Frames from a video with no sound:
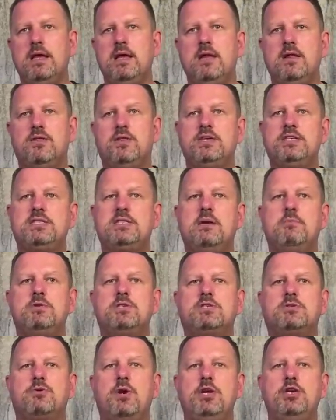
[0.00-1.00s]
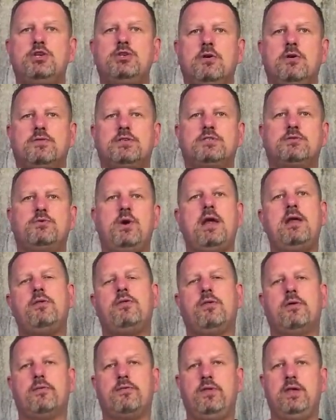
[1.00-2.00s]
This demonstration of
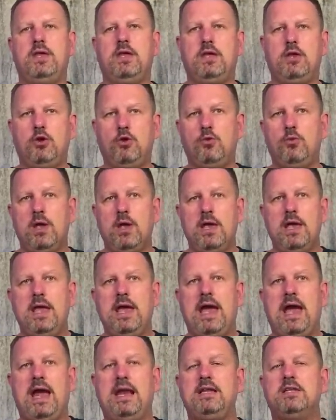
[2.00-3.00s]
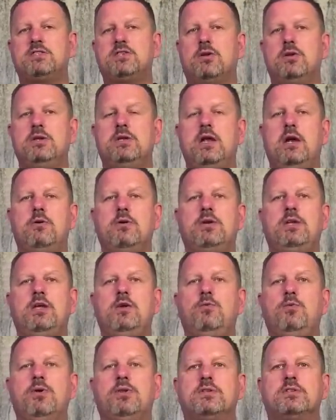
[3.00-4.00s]
strength of the EU and its
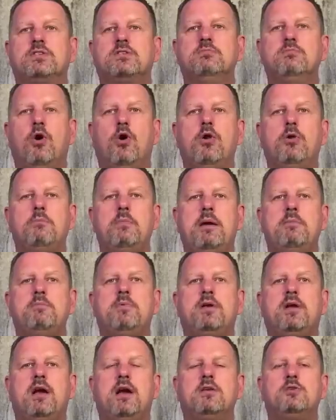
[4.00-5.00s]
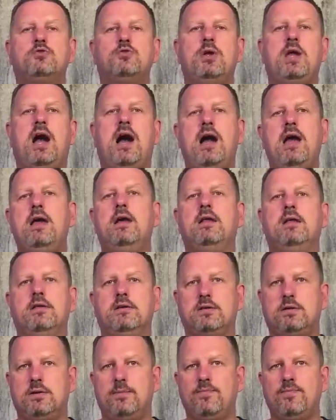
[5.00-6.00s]
solidarity with a small member country,
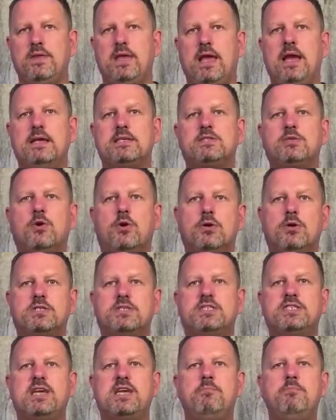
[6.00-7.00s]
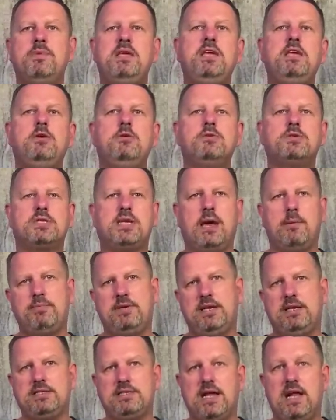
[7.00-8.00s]
Ireland, has taught some EU
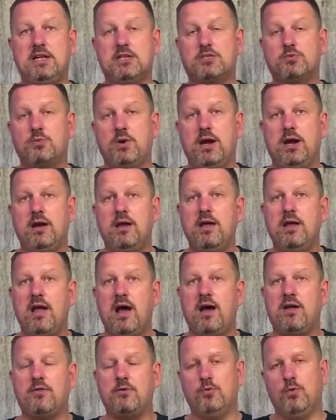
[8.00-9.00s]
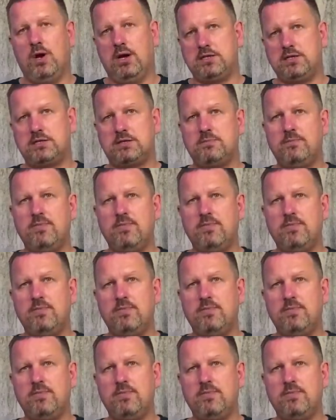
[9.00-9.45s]
skeptics elsewhere otherwise.